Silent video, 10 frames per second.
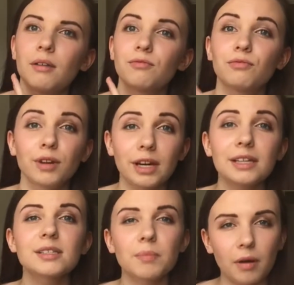really
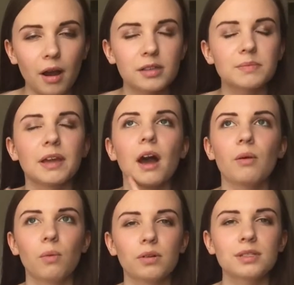surprised me. I
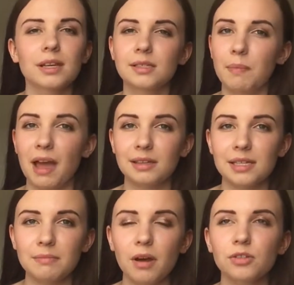wasn't
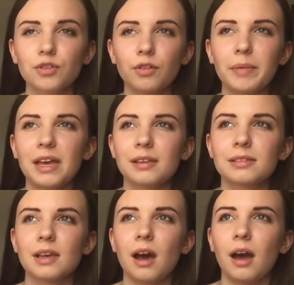expecting much from
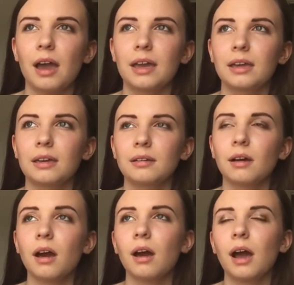it. I
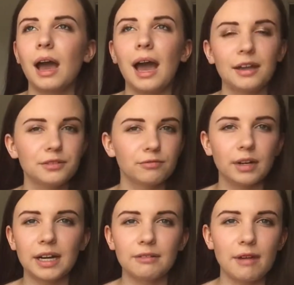hadn't
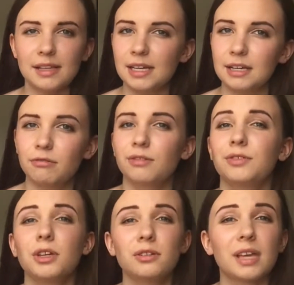really read any
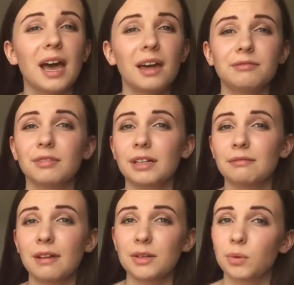reviews. I hadn't really
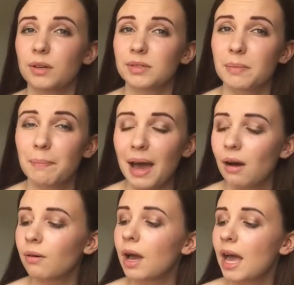read what it was
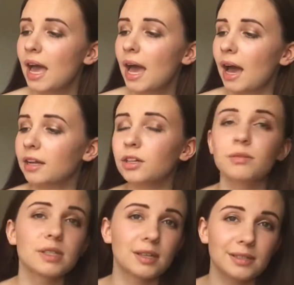about. I knew it
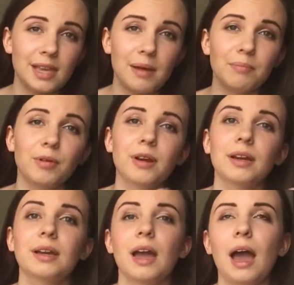was a
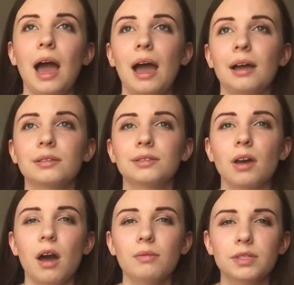contemporary, and
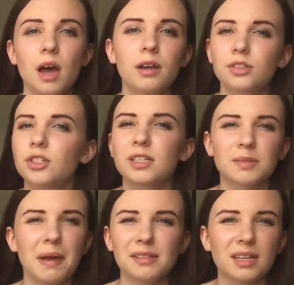I was kind of just
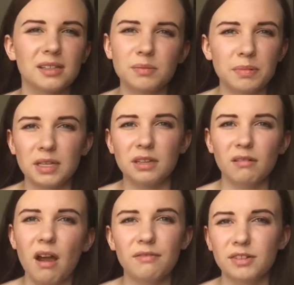expecting it to be your
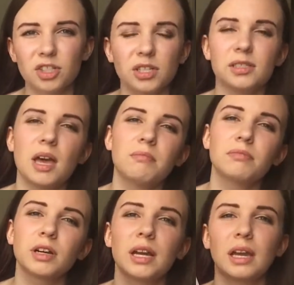average
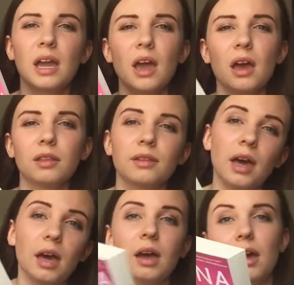contemporary, that